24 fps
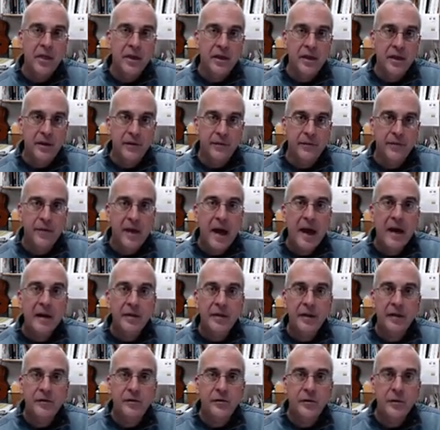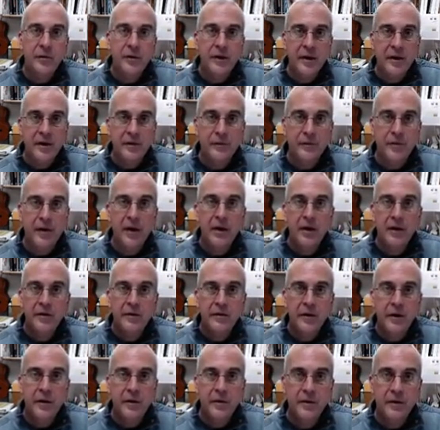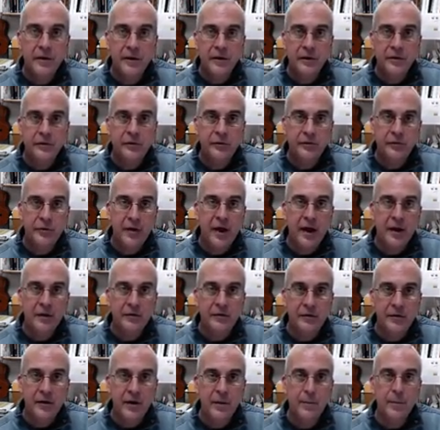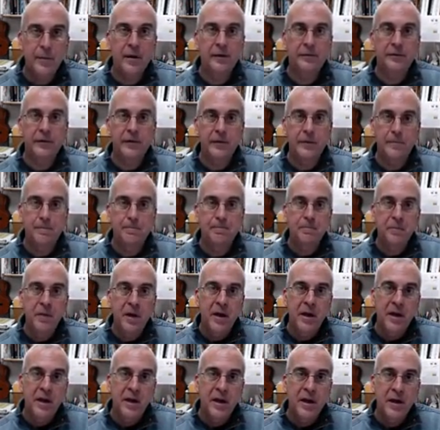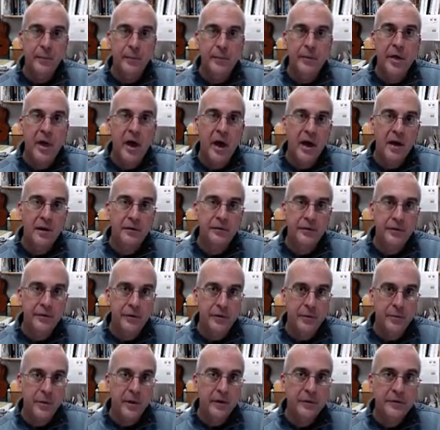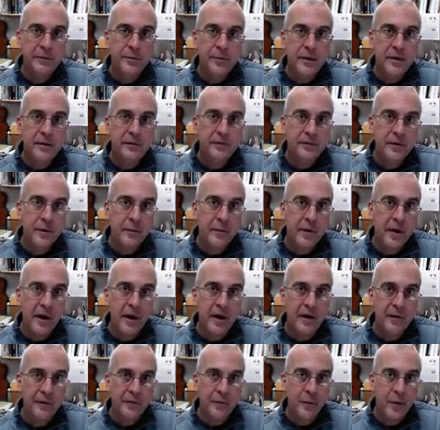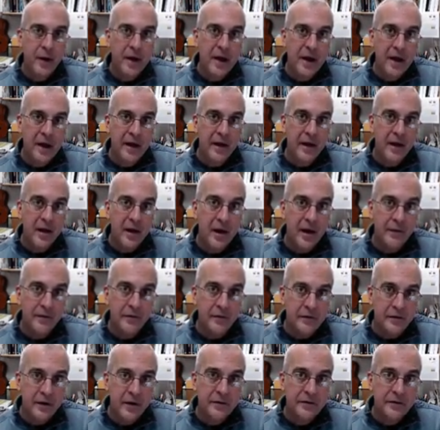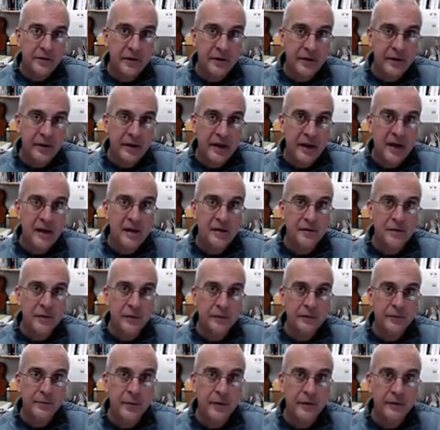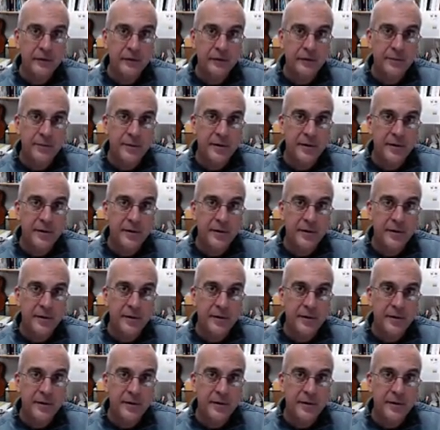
The fact that you can voluntarily stretch a muscle implies that there must be some kind of way of adjusting the gain of those muscle